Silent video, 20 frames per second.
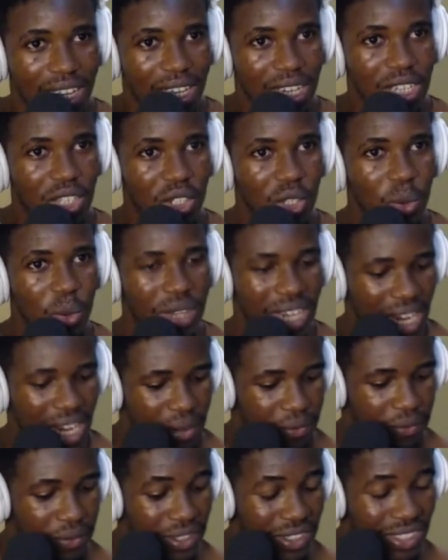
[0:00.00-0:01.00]
So we
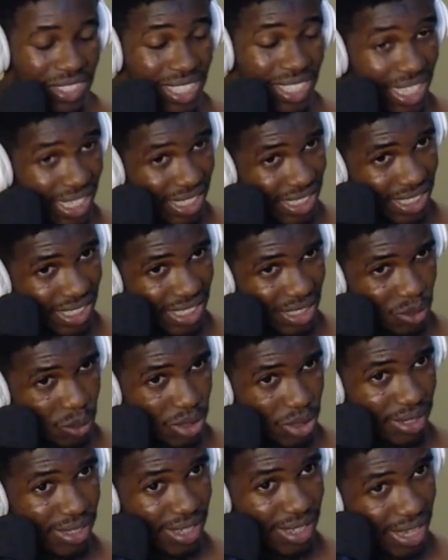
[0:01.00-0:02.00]
have the 6th, which
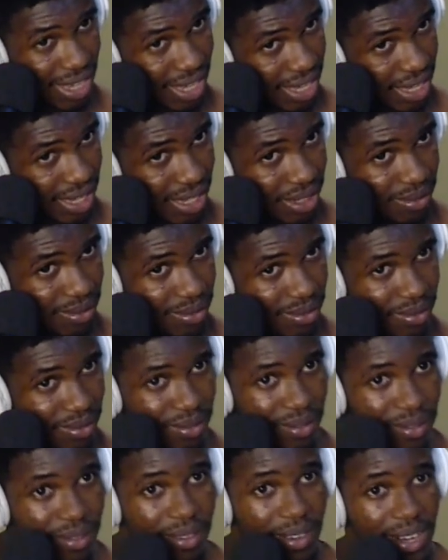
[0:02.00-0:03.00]
is A,
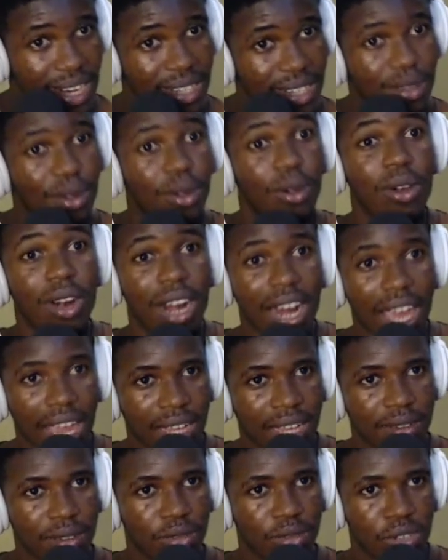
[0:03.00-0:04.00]
right? Or La,
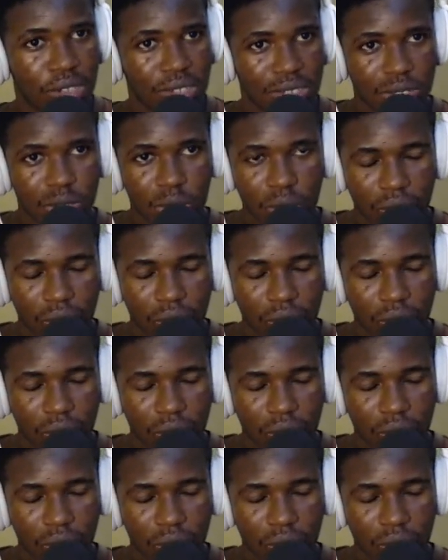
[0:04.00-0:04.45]
if you're using software